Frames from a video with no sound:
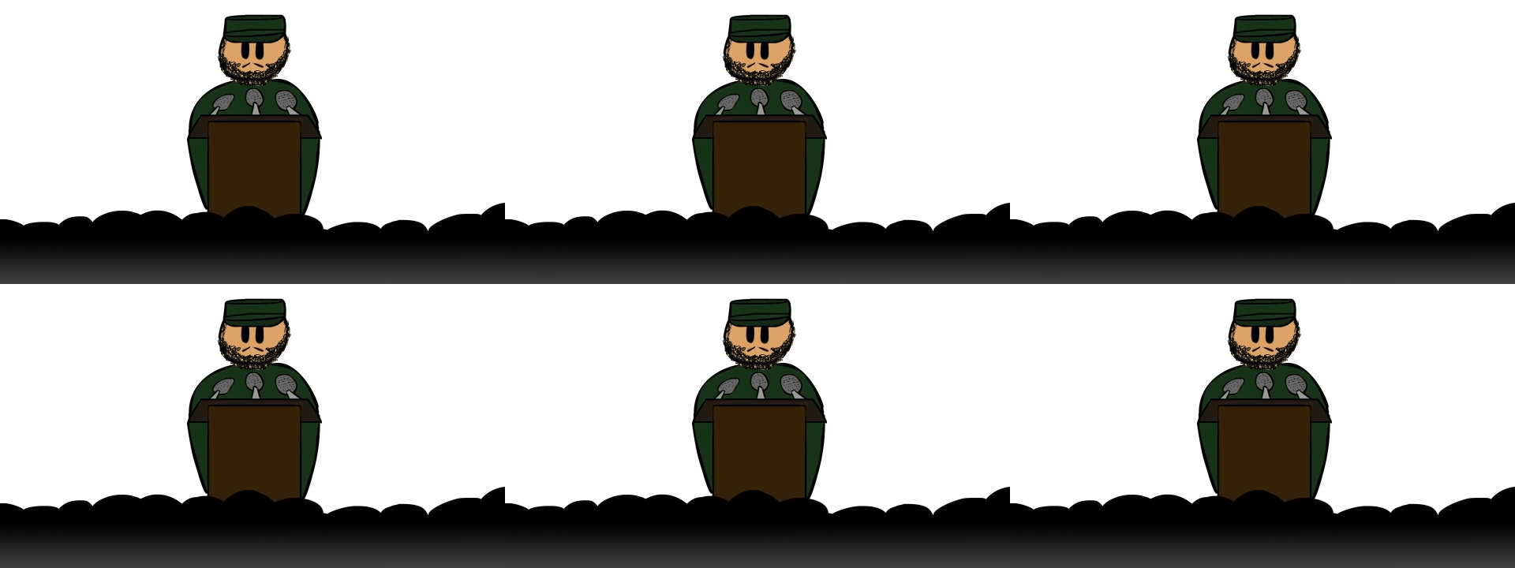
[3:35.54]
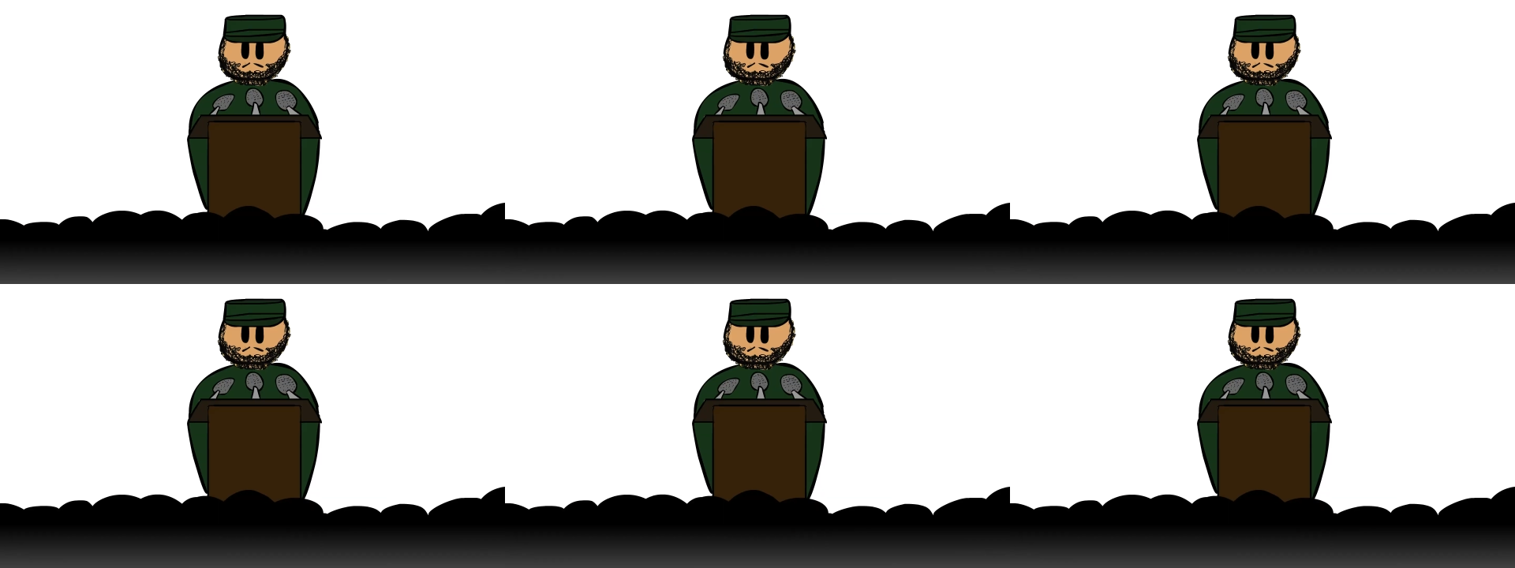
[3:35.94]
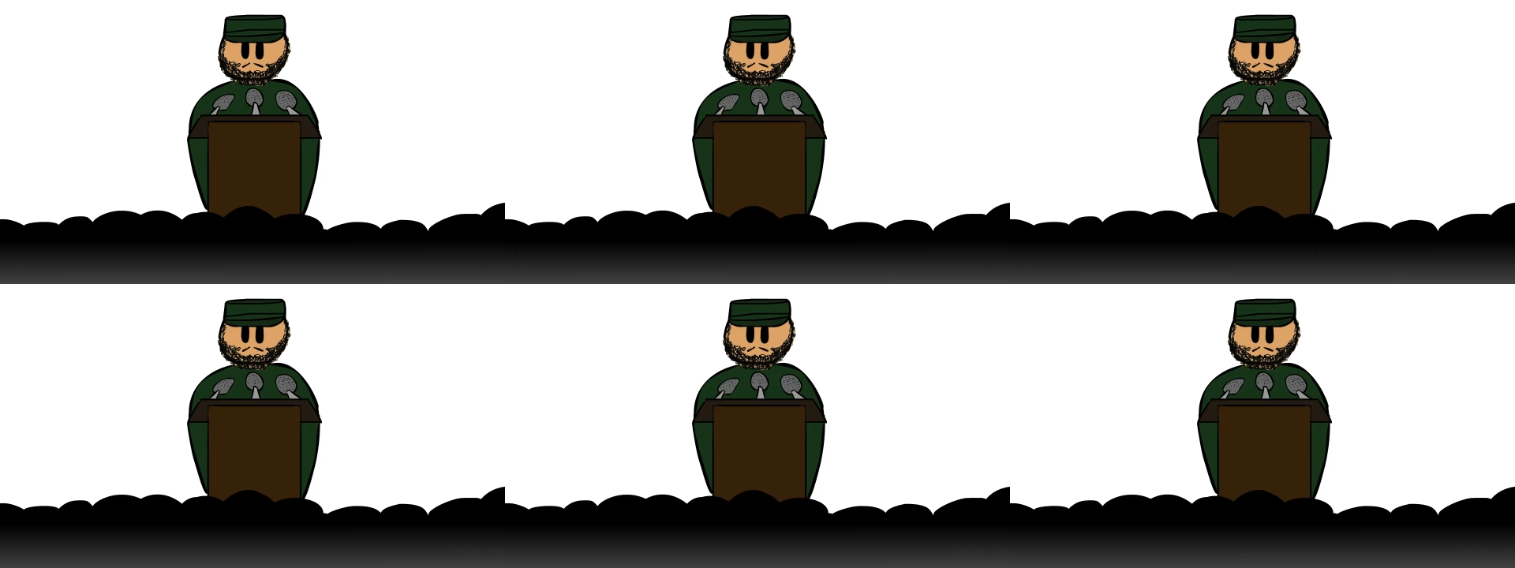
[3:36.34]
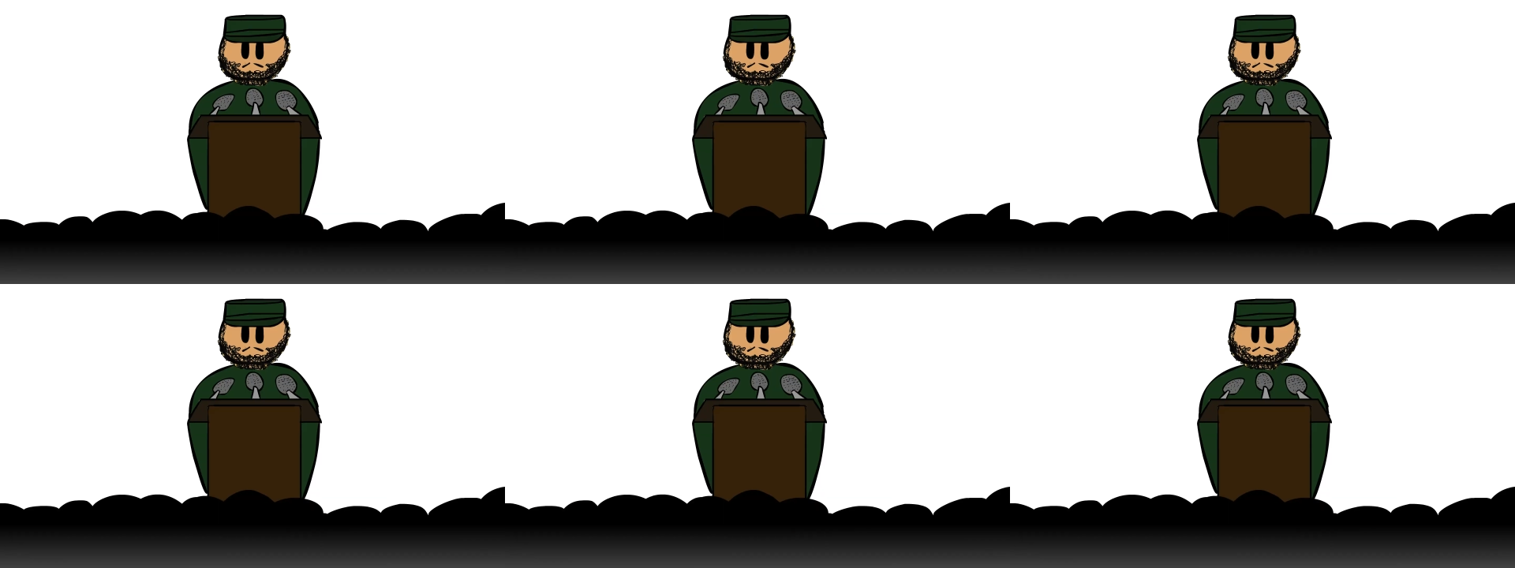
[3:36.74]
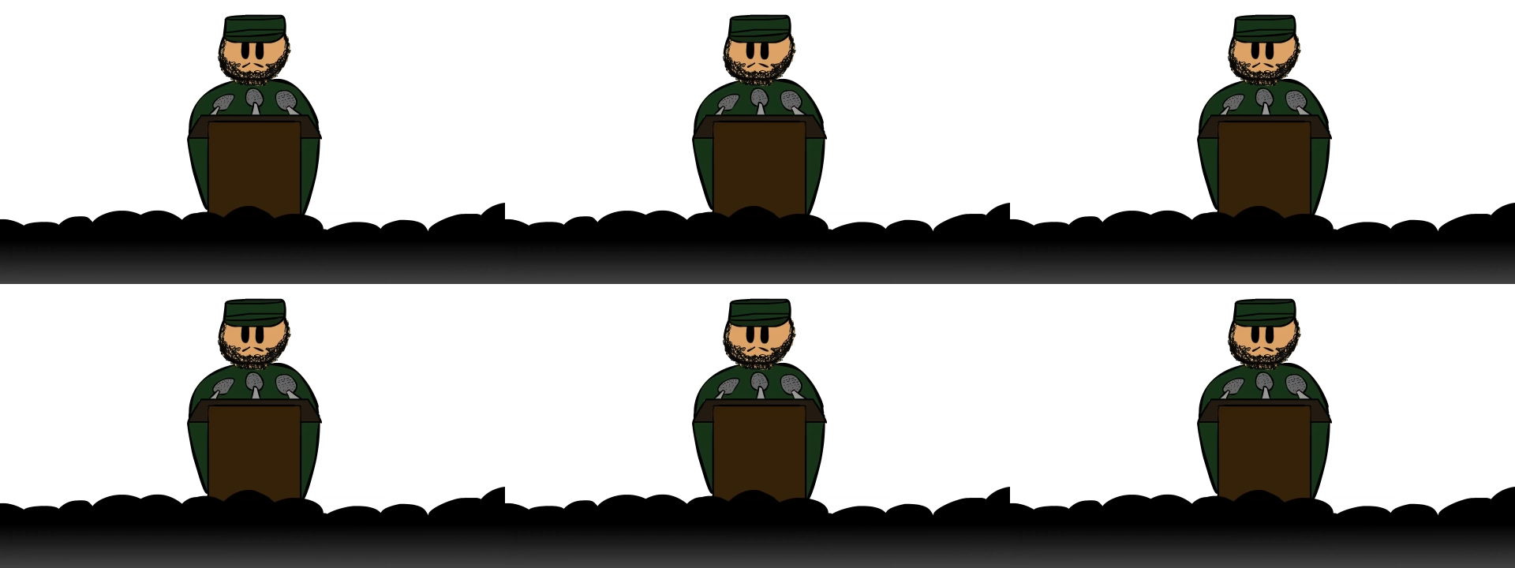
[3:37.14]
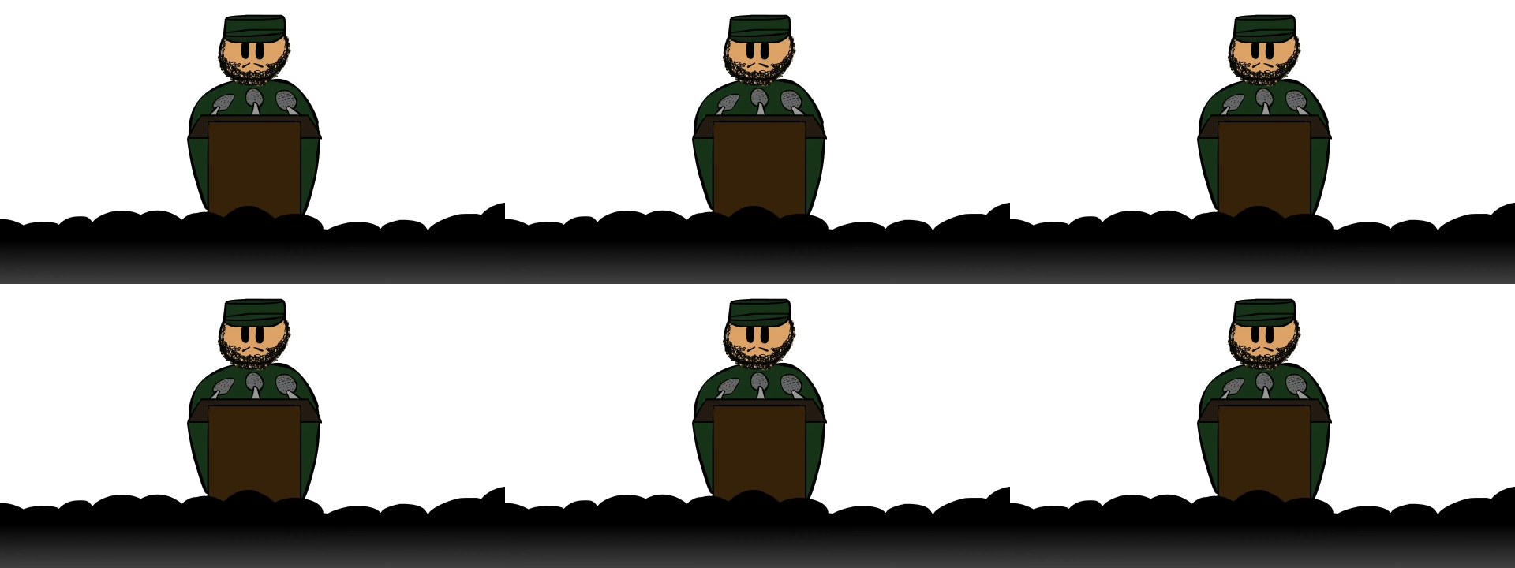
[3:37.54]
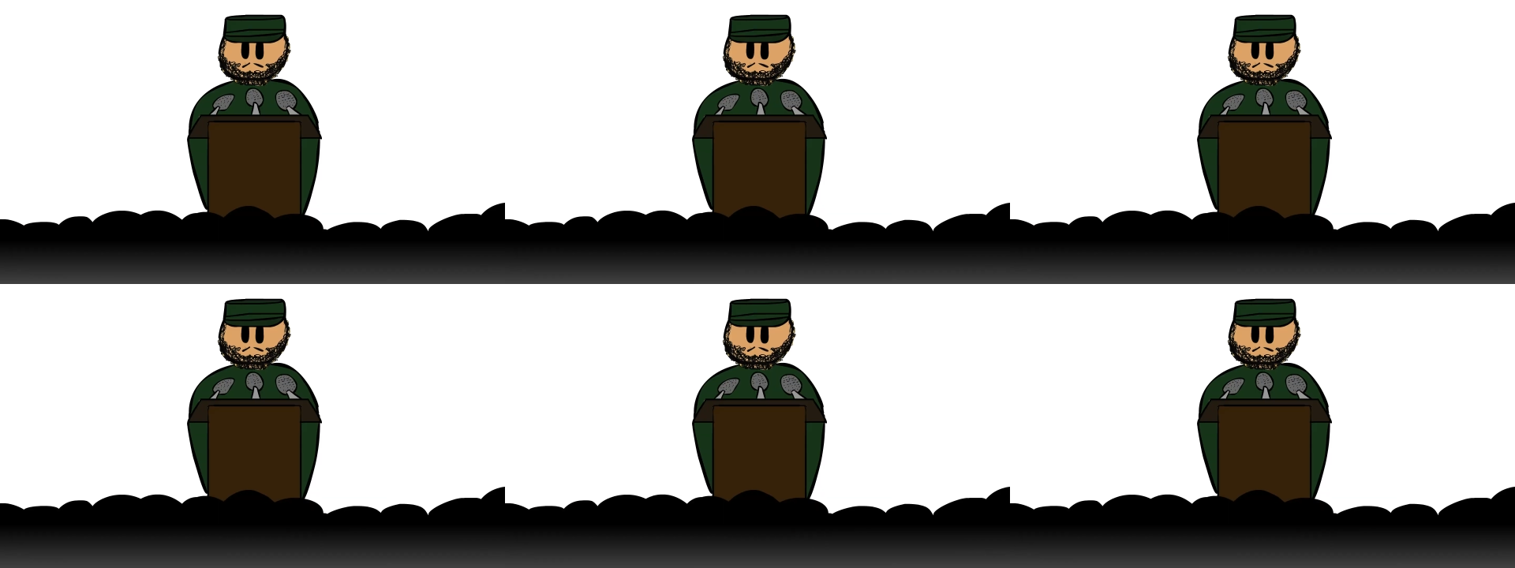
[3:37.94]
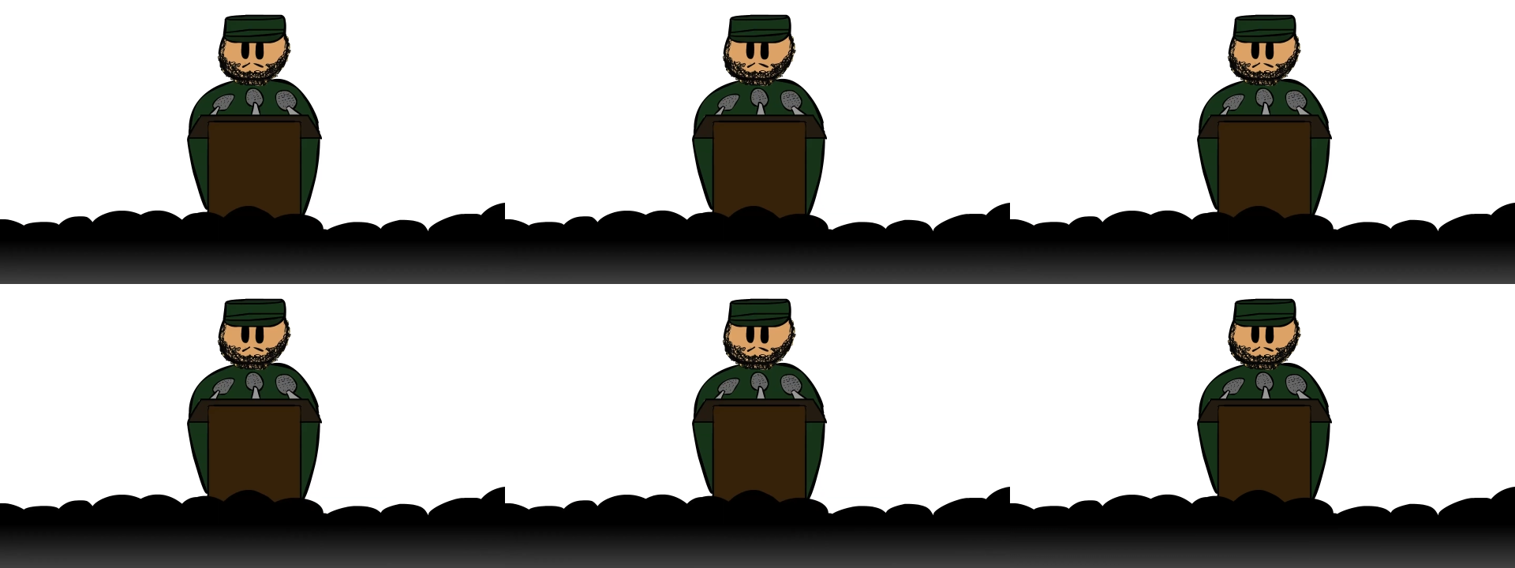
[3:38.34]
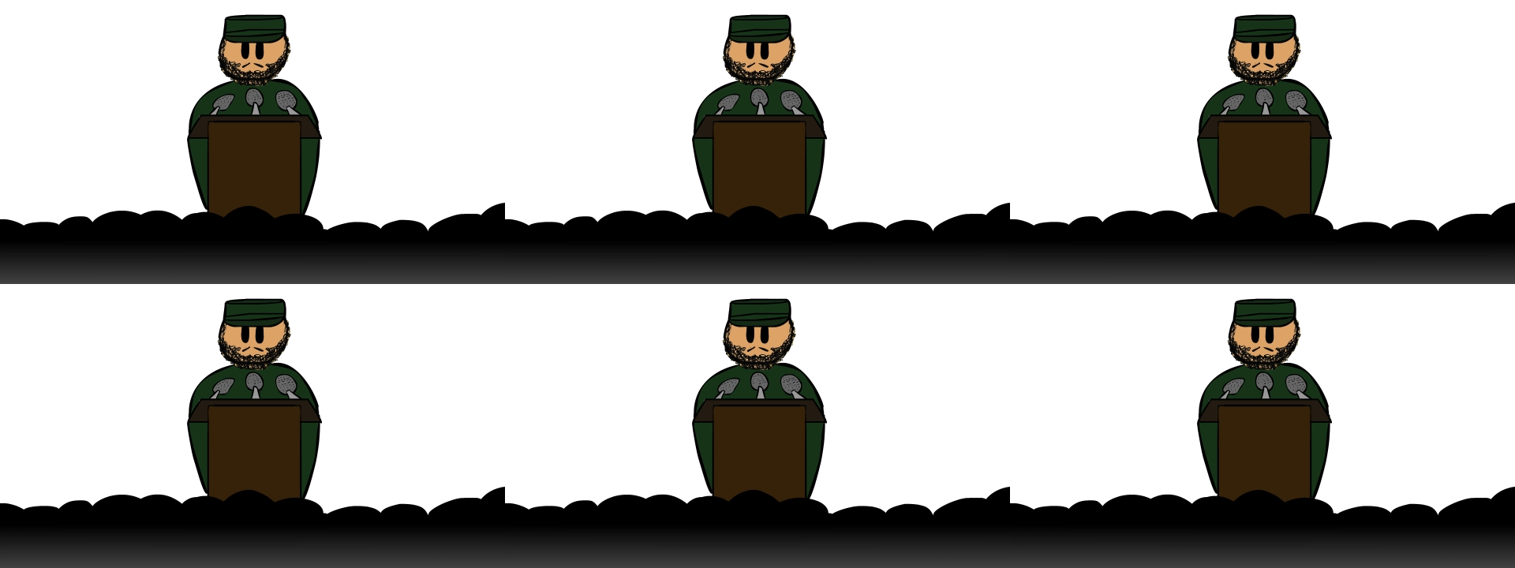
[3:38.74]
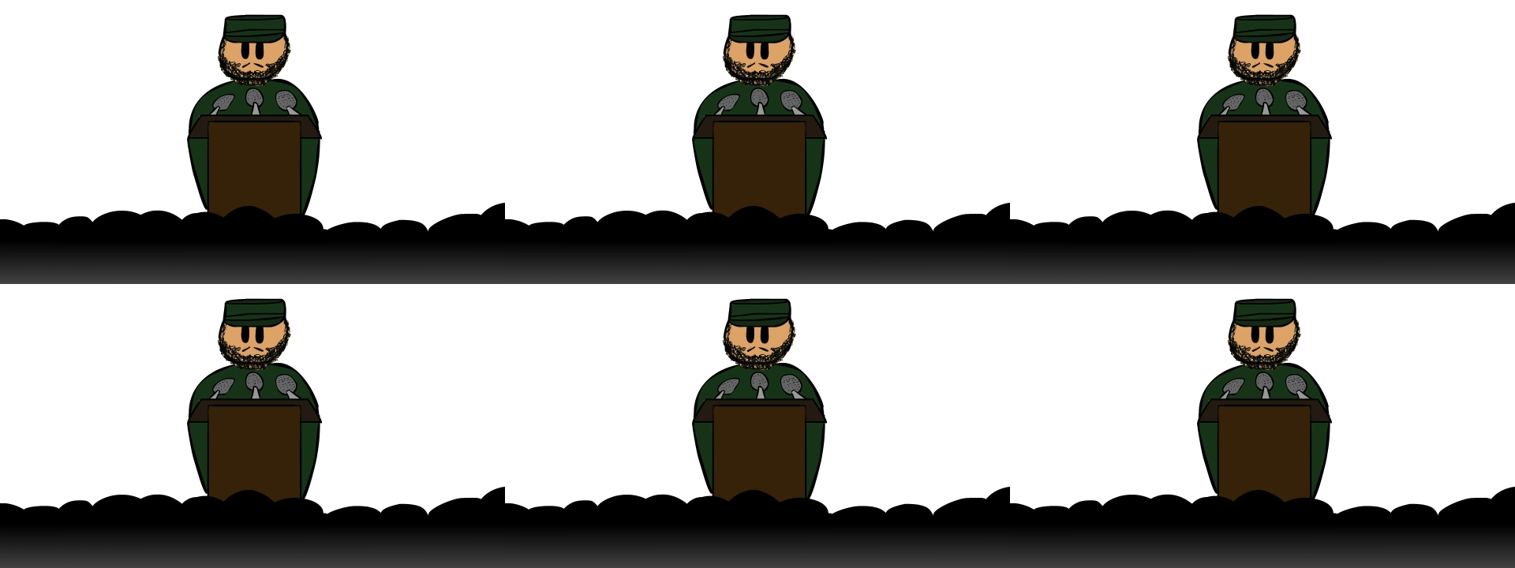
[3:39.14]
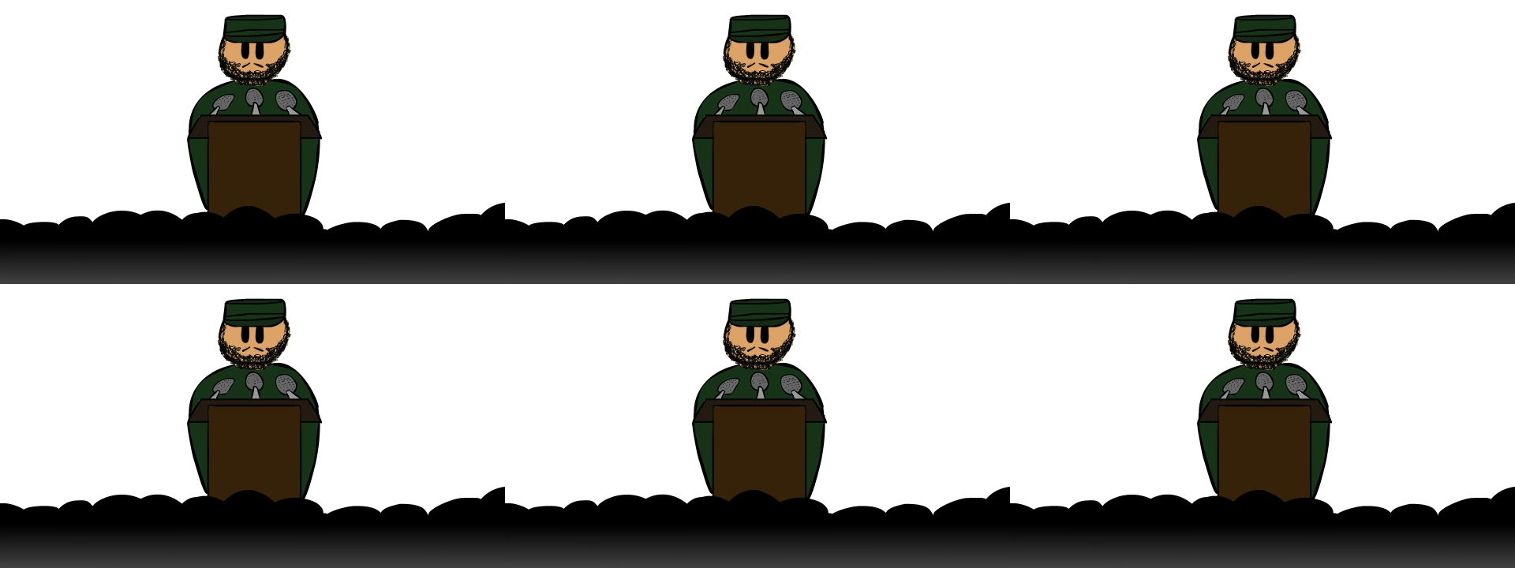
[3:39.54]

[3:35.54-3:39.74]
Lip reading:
Nobody's mouth can be seen.